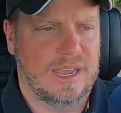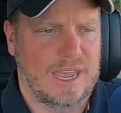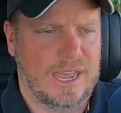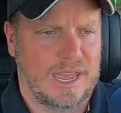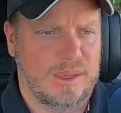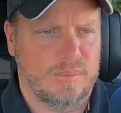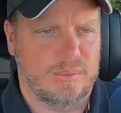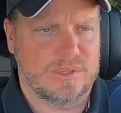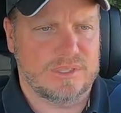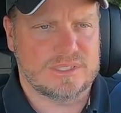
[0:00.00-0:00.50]

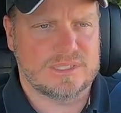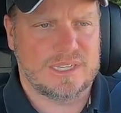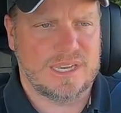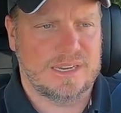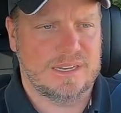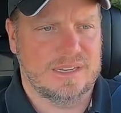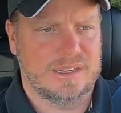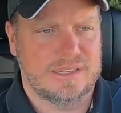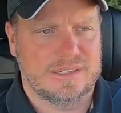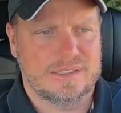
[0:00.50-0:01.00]
And we'll just
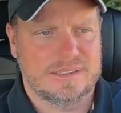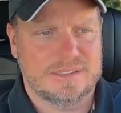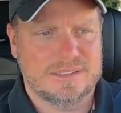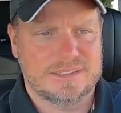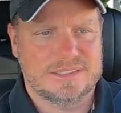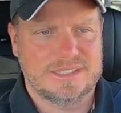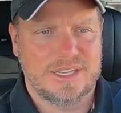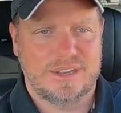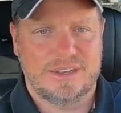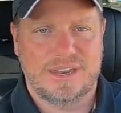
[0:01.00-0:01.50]
kind of
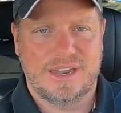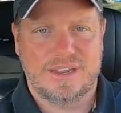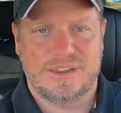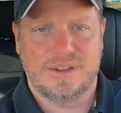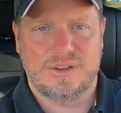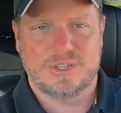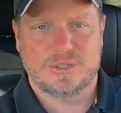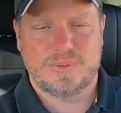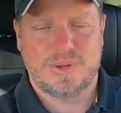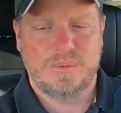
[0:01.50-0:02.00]
see how the day goes.